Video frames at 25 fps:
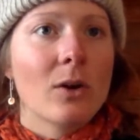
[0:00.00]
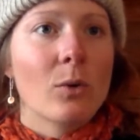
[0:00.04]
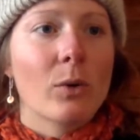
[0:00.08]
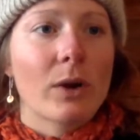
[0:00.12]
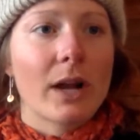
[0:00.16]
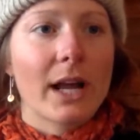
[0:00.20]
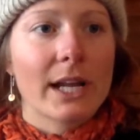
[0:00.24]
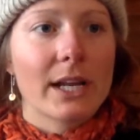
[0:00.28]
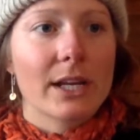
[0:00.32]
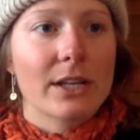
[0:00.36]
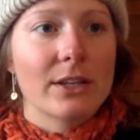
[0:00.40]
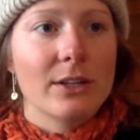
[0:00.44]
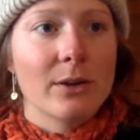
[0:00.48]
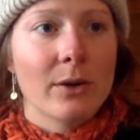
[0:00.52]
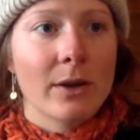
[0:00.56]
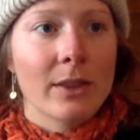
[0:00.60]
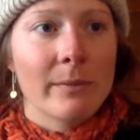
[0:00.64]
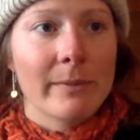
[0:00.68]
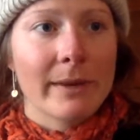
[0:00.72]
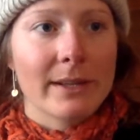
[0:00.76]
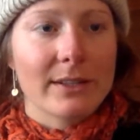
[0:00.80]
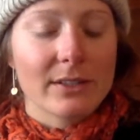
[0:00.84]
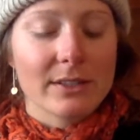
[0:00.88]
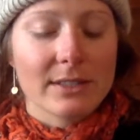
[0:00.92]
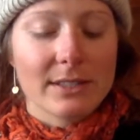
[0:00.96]
what I could do on
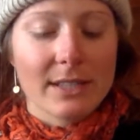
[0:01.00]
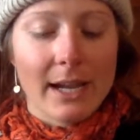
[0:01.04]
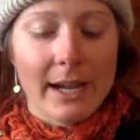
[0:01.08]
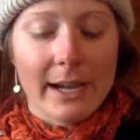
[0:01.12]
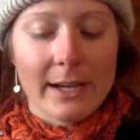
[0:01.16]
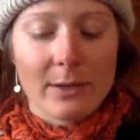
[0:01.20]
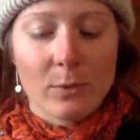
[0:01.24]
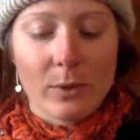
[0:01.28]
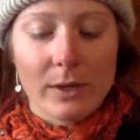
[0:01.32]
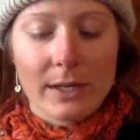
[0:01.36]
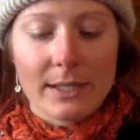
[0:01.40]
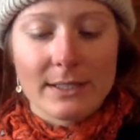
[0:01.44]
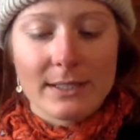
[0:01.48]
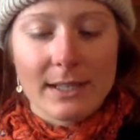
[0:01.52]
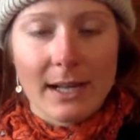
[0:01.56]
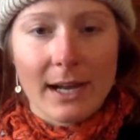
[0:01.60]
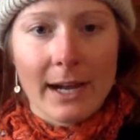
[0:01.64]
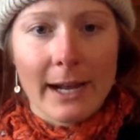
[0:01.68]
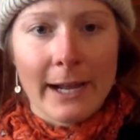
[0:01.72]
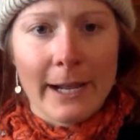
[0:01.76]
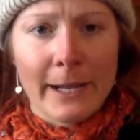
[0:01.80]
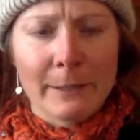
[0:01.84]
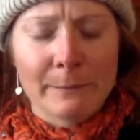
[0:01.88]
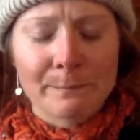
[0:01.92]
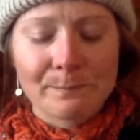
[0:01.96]
the mental side was
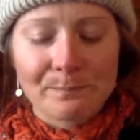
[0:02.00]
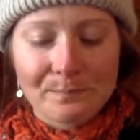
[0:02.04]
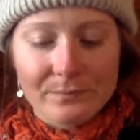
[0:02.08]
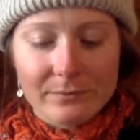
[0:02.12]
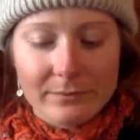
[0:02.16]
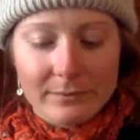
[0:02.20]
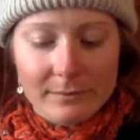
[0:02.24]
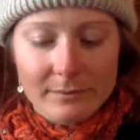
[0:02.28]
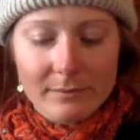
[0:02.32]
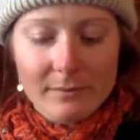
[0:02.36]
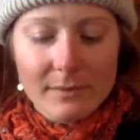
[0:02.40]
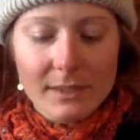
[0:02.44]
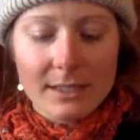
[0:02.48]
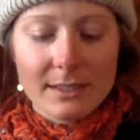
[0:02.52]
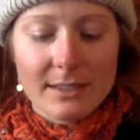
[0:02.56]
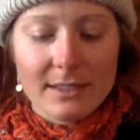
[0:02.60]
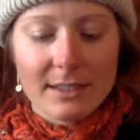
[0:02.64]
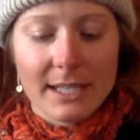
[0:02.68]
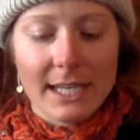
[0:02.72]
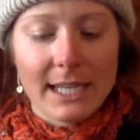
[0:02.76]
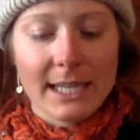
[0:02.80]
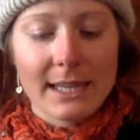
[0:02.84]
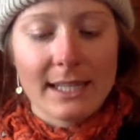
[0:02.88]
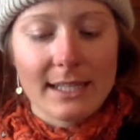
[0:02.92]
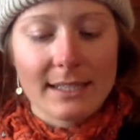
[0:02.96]
I
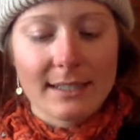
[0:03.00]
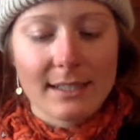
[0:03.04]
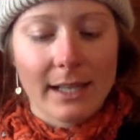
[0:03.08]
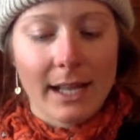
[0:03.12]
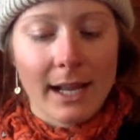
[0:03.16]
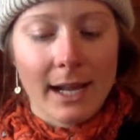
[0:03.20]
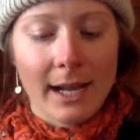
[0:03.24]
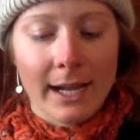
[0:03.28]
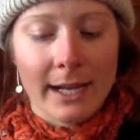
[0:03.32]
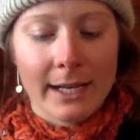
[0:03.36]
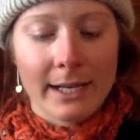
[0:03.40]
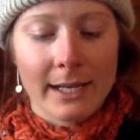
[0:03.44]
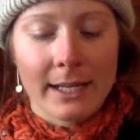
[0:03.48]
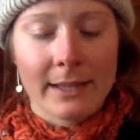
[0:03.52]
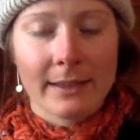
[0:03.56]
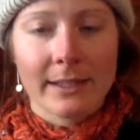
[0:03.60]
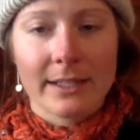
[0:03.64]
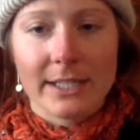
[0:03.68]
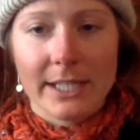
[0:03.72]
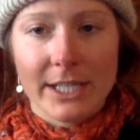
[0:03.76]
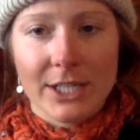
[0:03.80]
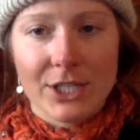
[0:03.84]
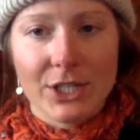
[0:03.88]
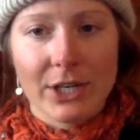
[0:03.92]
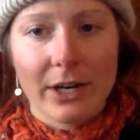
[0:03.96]
skied this line in
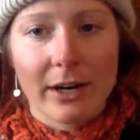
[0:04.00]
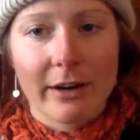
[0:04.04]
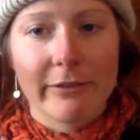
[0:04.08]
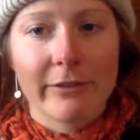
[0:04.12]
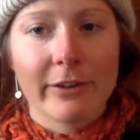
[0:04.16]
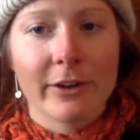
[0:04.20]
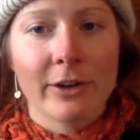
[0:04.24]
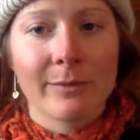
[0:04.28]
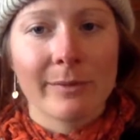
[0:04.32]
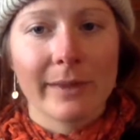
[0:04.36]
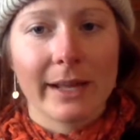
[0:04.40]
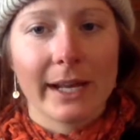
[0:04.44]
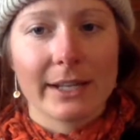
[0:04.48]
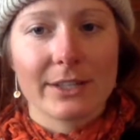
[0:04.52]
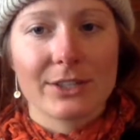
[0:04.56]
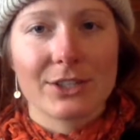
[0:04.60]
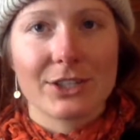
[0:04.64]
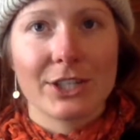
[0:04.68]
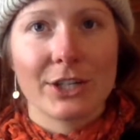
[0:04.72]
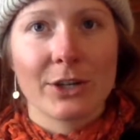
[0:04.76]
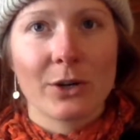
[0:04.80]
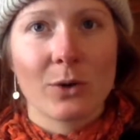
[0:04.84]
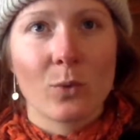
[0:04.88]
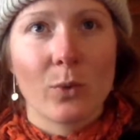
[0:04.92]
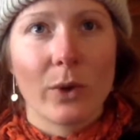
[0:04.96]
the TGR film
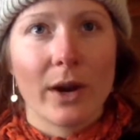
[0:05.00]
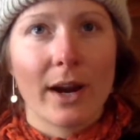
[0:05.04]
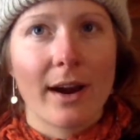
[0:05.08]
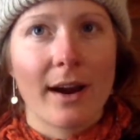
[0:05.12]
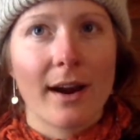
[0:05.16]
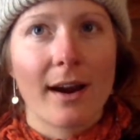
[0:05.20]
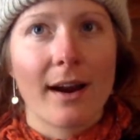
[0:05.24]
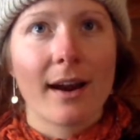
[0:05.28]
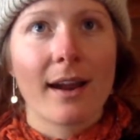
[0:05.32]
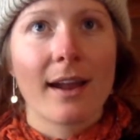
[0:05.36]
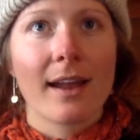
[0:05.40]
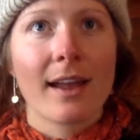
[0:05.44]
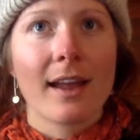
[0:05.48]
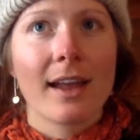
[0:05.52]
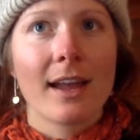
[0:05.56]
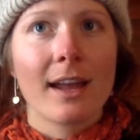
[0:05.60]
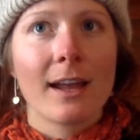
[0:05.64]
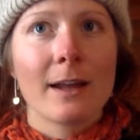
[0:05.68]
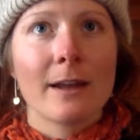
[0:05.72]
last year where